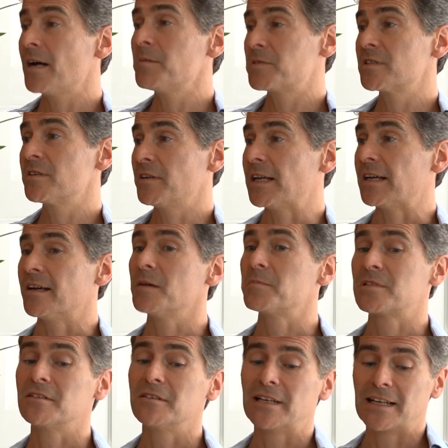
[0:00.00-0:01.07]
absolutely,
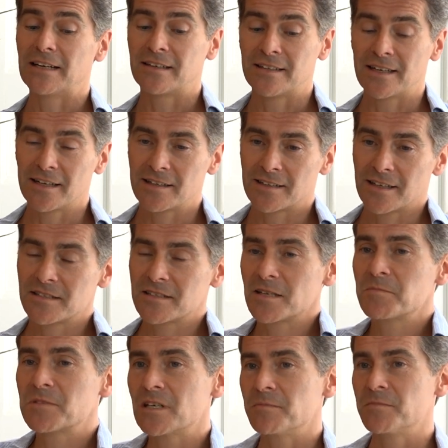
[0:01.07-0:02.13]
and
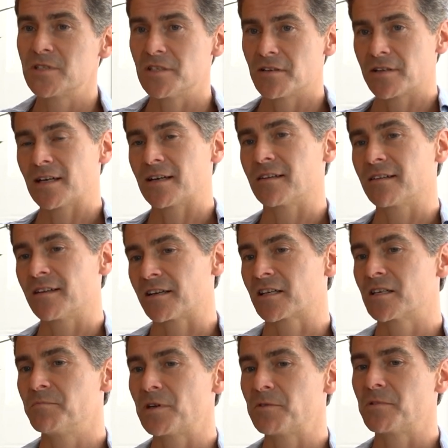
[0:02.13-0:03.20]
sometimes that
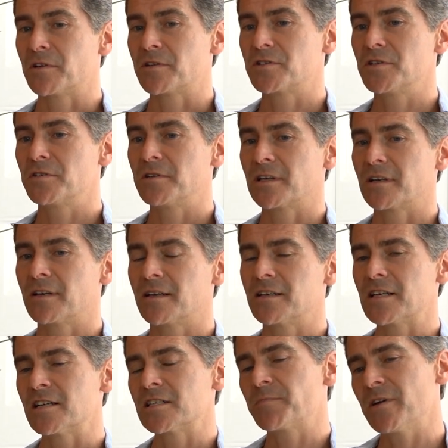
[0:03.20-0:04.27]
can be worth doing,
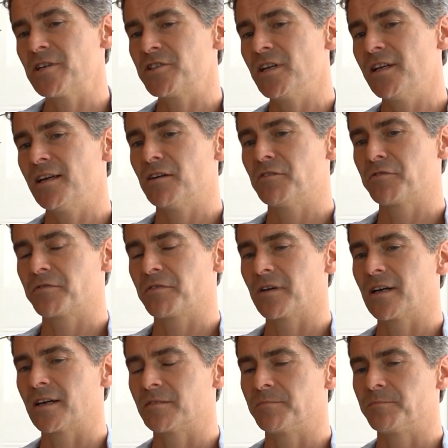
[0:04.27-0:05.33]
especially if
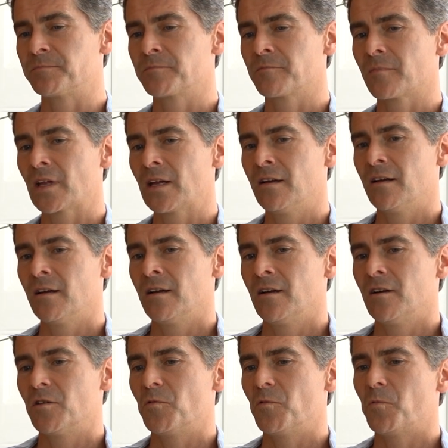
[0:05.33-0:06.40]

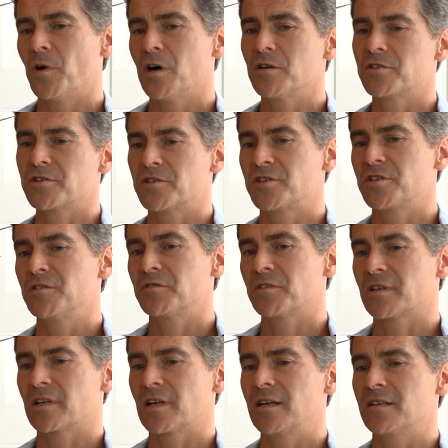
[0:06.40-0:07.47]
while the
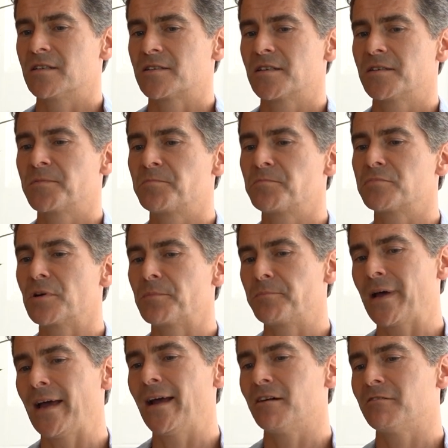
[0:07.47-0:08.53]
student is
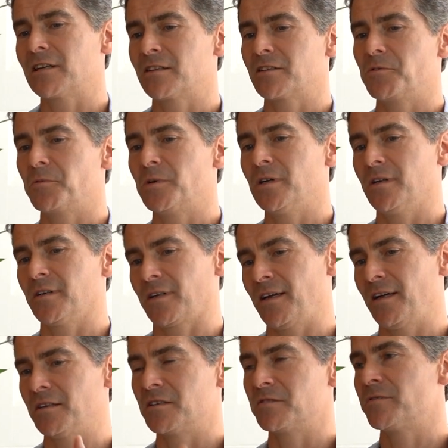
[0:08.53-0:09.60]
preparing the work
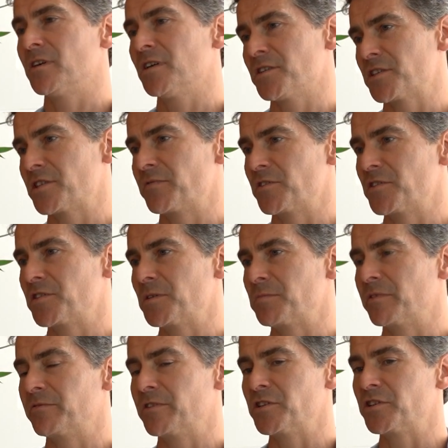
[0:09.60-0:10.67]
in advance of the
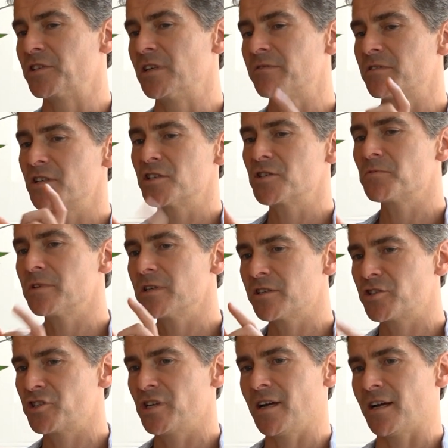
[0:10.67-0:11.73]
supervision, if they just want to
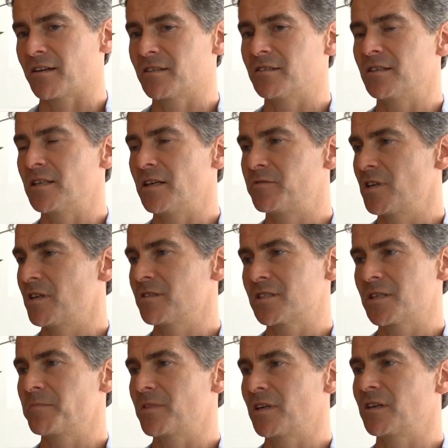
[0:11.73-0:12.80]
check that they've done
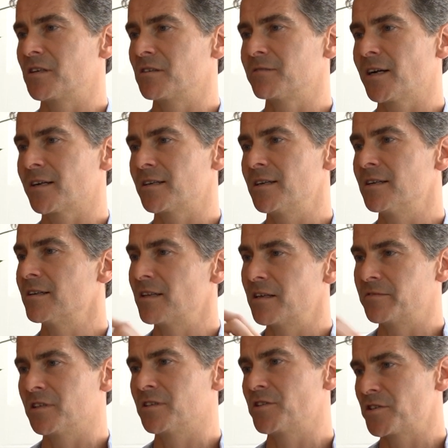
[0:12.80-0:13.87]
something correctly, that
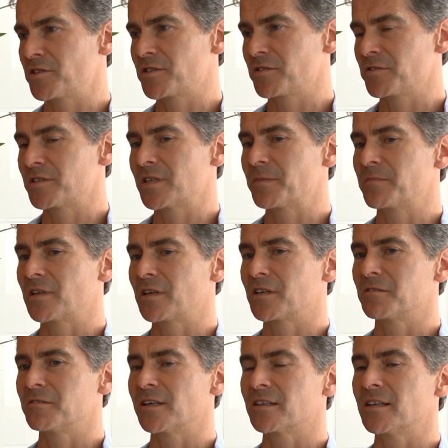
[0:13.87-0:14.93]
they've understood something
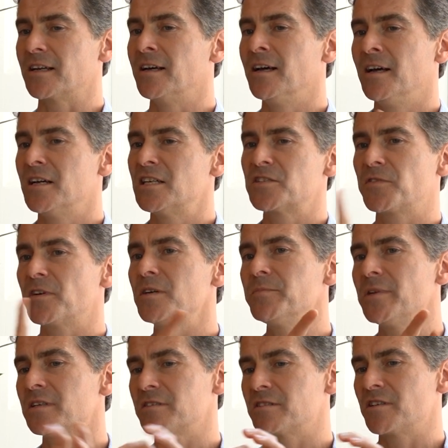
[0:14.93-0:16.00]
correctly, it's far
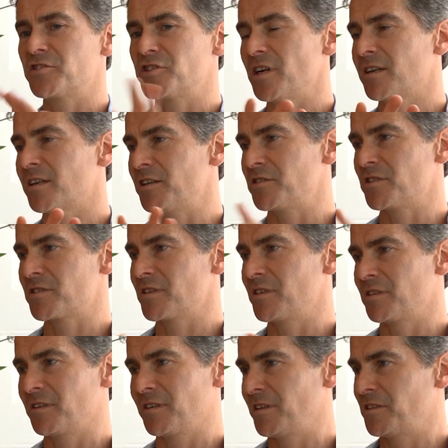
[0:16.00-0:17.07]
better to check it just
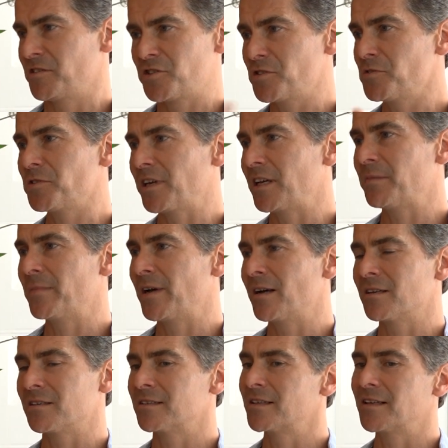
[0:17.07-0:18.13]
in a short
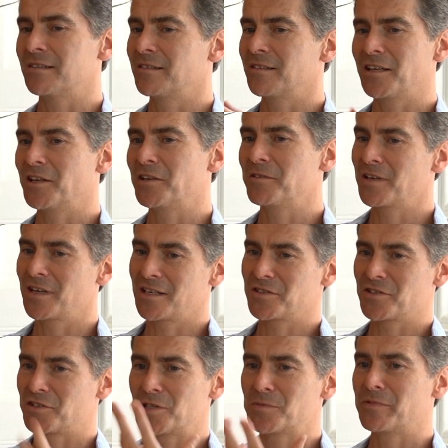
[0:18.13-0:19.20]
email, and then as
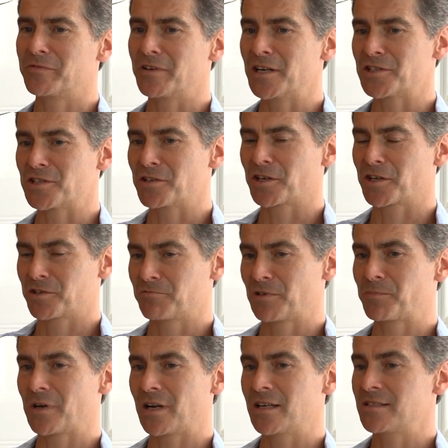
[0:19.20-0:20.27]
a supervisor I can
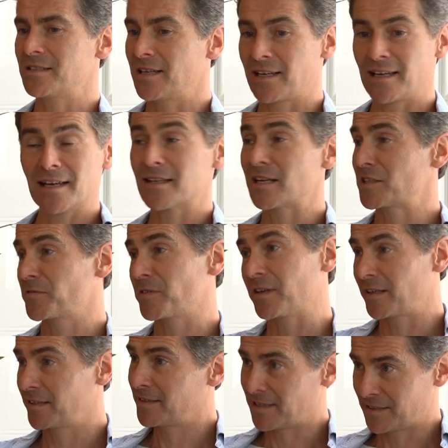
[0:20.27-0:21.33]
reply saying, yeah, that's
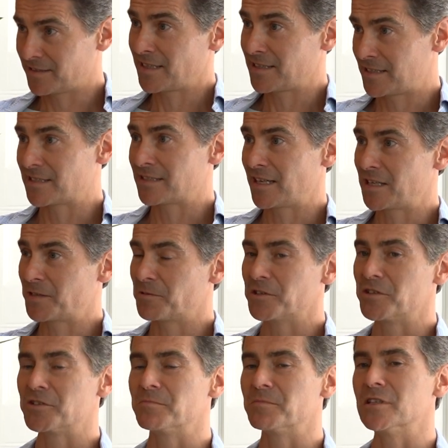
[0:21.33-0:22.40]
fine, that's exactly what
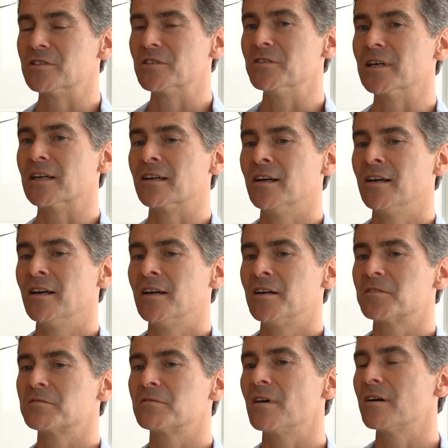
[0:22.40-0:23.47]
you should be doing,
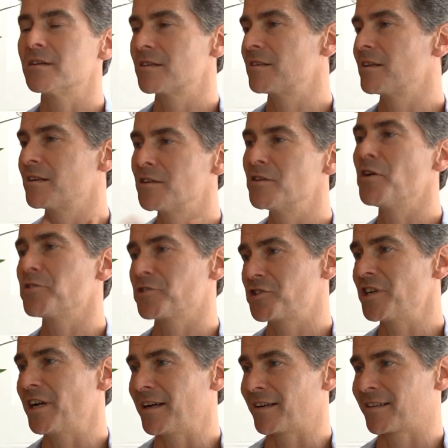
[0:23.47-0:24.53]
rather than not
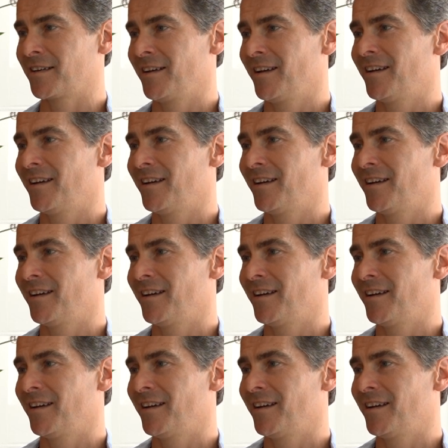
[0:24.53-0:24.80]
check